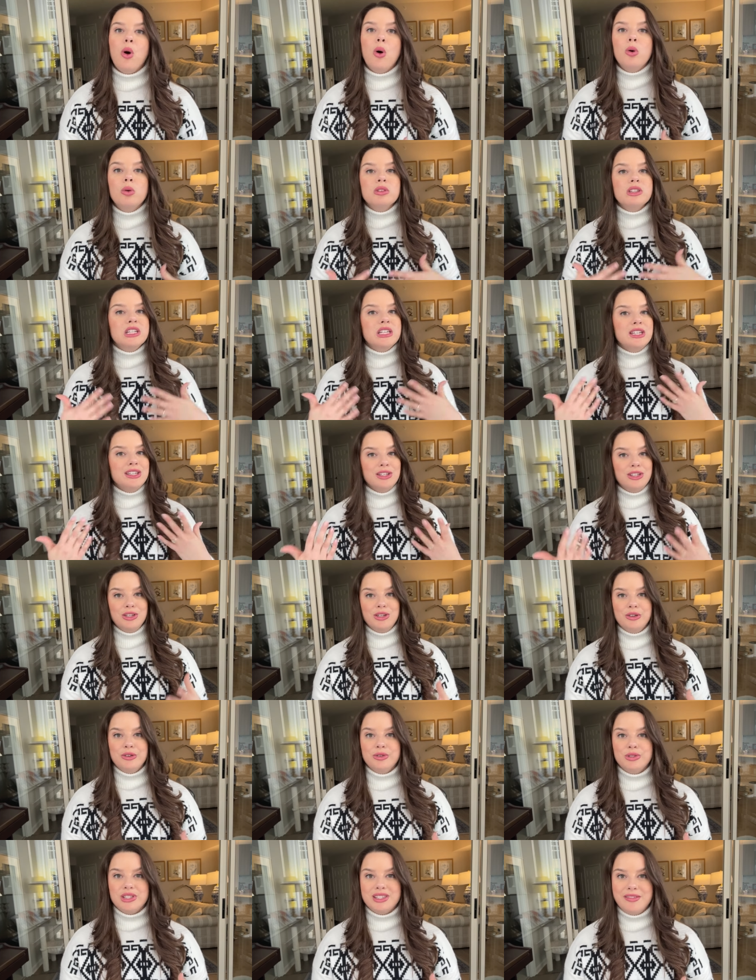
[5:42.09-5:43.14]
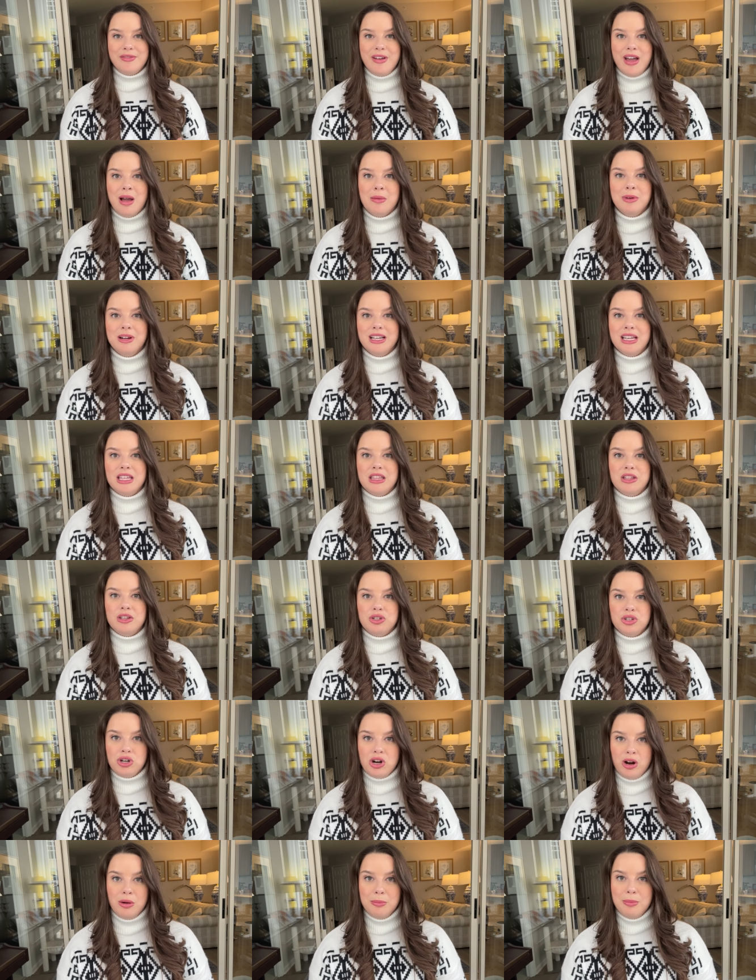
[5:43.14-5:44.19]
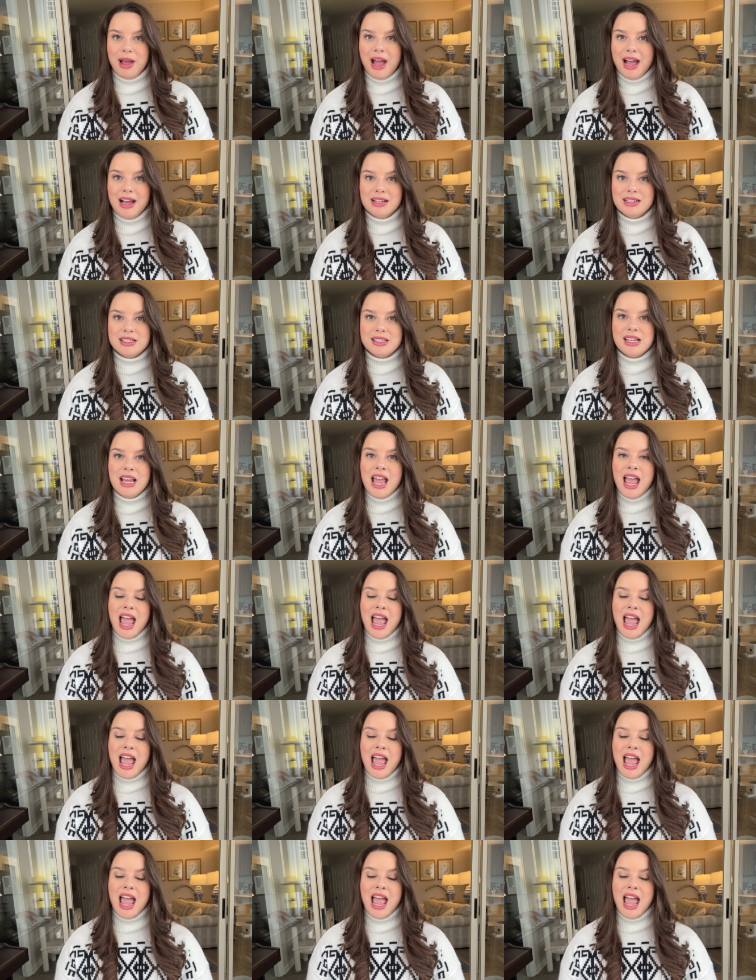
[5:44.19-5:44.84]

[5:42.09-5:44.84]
only use the fabric in the charm packs